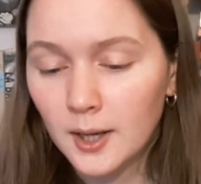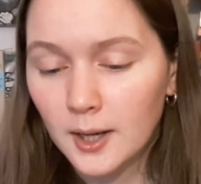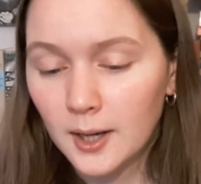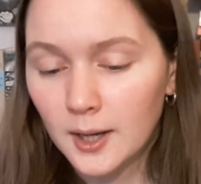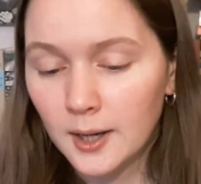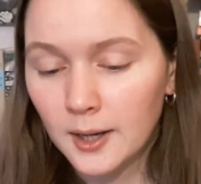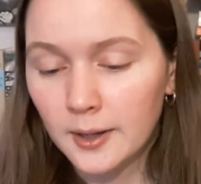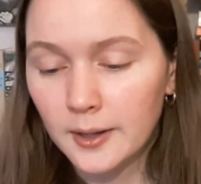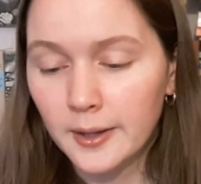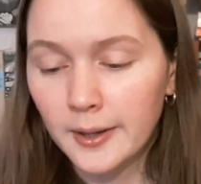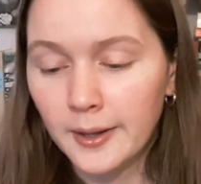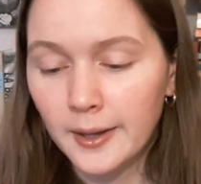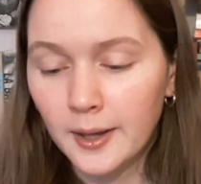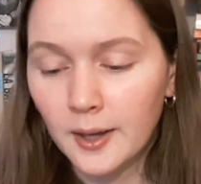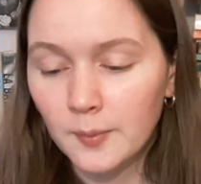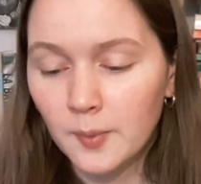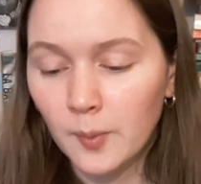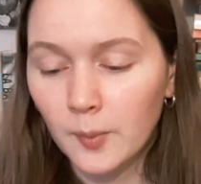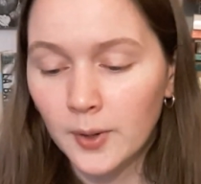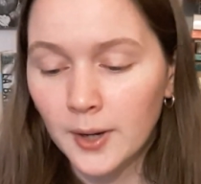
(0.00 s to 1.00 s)
I
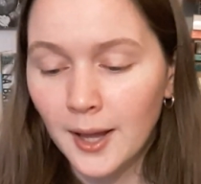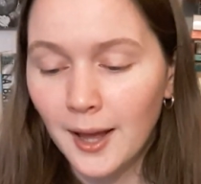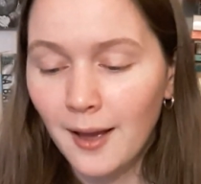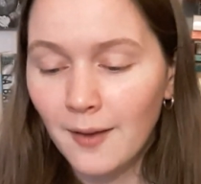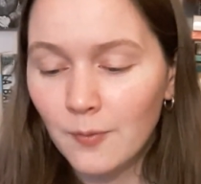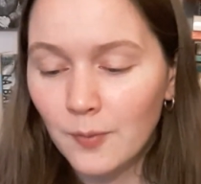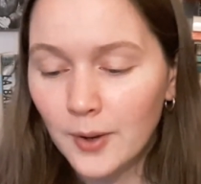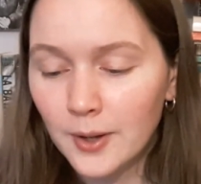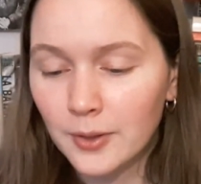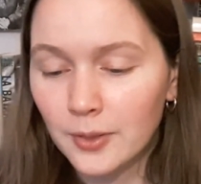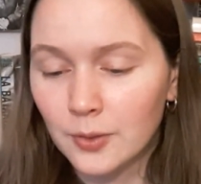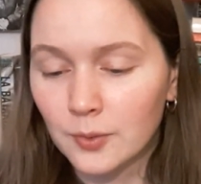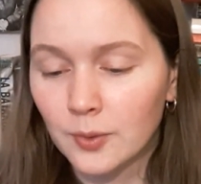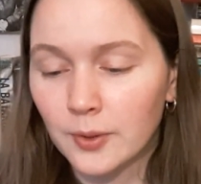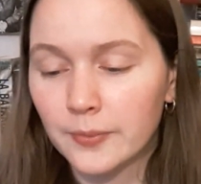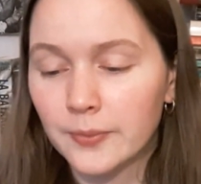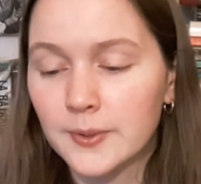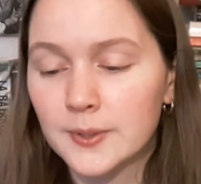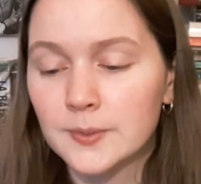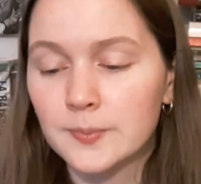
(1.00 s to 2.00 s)
am about halfway through
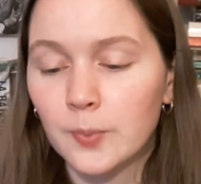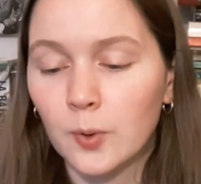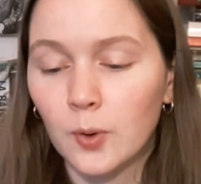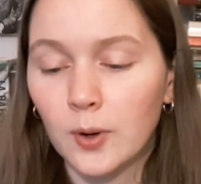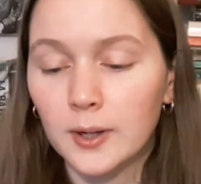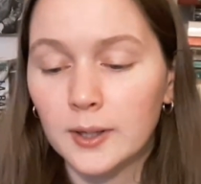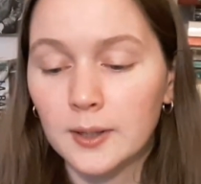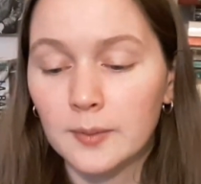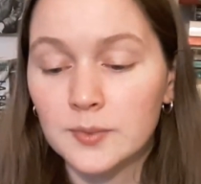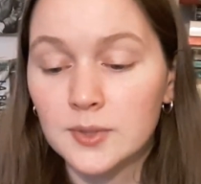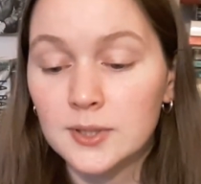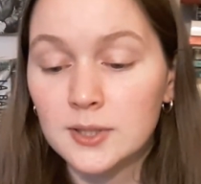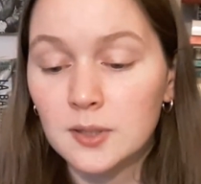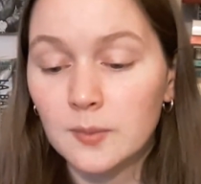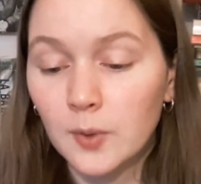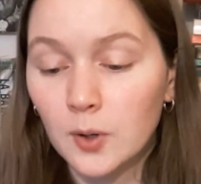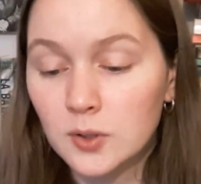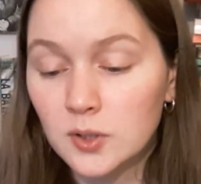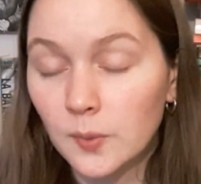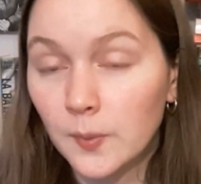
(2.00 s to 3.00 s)
at this point. I'm just
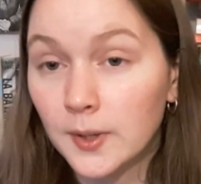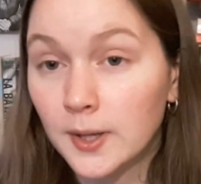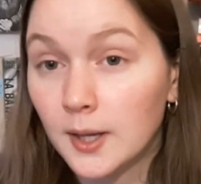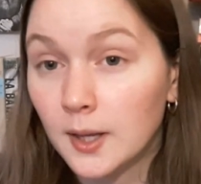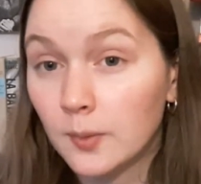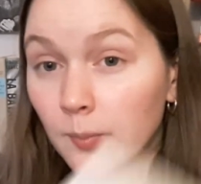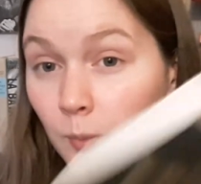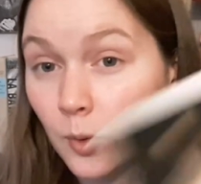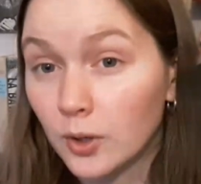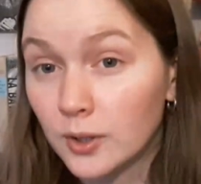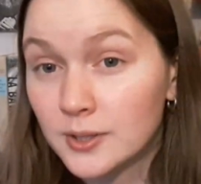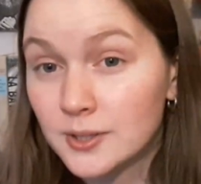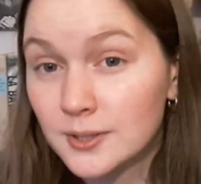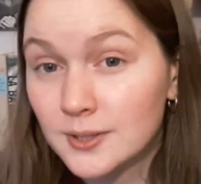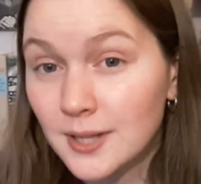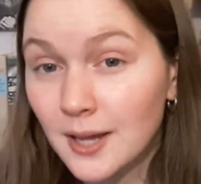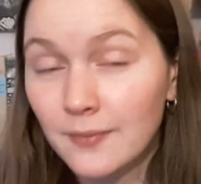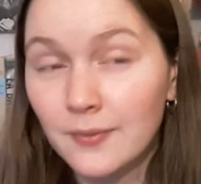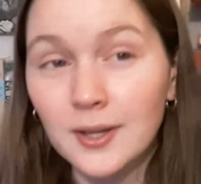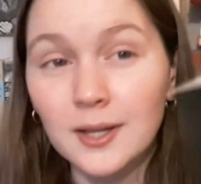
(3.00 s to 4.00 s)
about to begin book
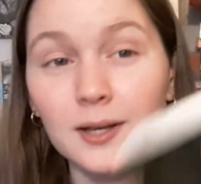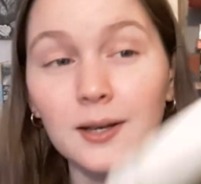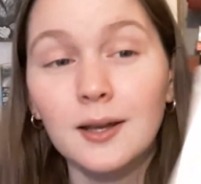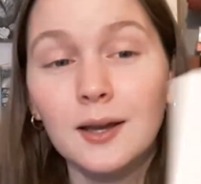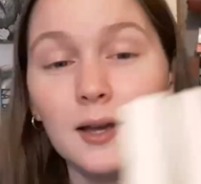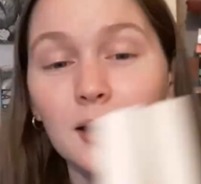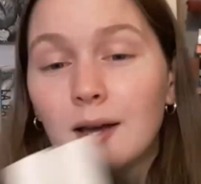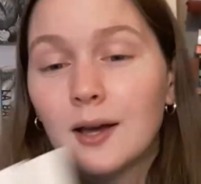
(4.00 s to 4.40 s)
7.